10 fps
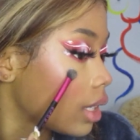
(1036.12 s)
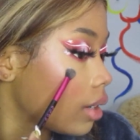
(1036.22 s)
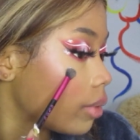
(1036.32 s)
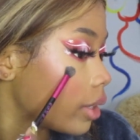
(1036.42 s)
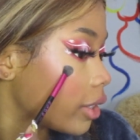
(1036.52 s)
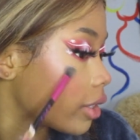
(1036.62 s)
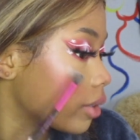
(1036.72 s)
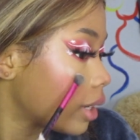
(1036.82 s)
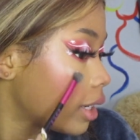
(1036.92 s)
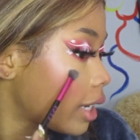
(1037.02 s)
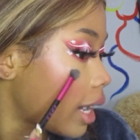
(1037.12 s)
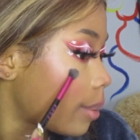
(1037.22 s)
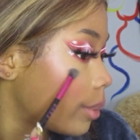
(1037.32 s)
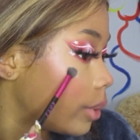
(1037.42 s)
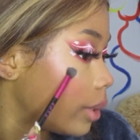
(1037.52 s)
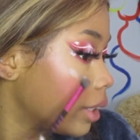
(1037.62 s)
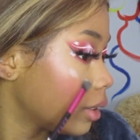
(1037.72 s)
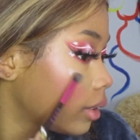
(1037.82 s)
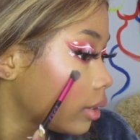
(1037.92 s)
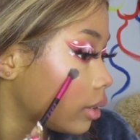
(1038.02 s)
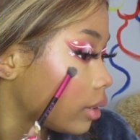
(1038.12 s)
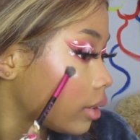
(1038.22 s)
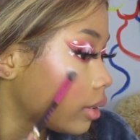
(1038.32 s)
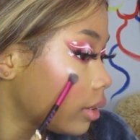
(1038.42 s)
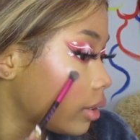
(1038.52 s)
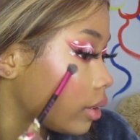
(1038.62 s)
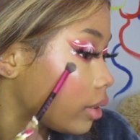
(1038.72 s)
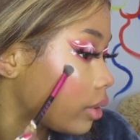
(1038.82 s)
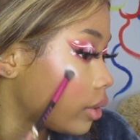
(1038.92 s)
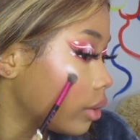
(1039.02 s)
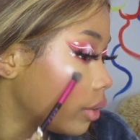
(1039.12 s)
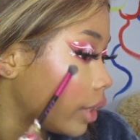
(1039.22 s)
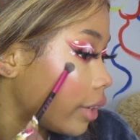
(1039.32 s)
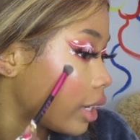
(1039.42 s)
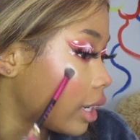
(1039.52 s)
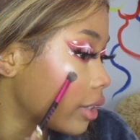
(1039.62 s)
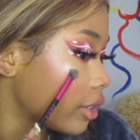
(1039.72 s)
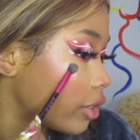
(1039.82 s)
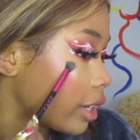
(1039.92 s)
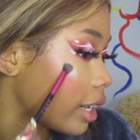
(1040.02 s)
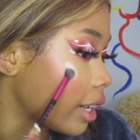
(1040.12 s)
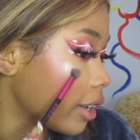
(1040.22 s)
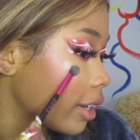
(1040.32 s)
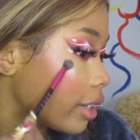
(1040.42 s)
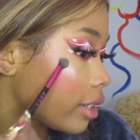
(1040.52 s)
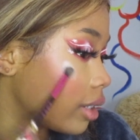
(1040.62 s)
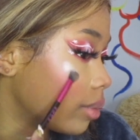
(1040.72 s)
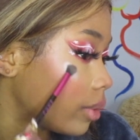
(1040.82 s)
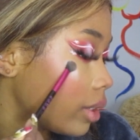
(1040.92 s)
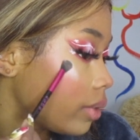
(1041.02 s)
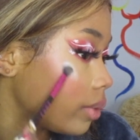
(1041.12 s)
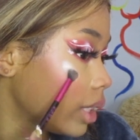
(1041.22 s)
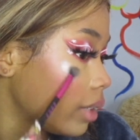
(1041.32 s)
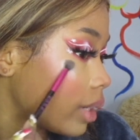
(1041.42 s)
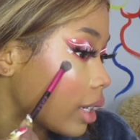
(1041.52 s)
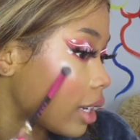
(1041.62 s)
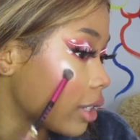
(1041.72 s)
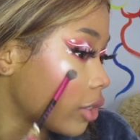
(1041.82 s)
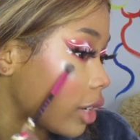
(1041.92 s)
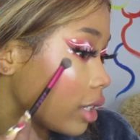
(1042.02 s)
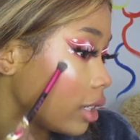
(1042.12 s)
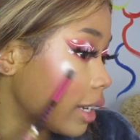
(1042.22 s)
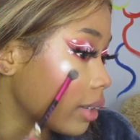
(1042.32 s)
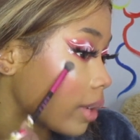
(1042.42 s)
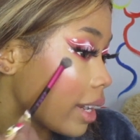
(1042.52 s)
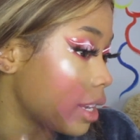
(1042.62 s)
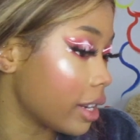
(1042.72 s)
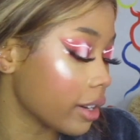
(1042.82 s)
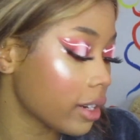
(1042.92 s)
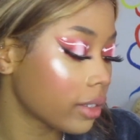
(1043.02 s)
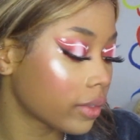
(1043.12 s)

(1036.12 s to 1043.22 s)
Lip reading: and we're just going to tap on to a very concentrated area. So I really want to concentrate like right here.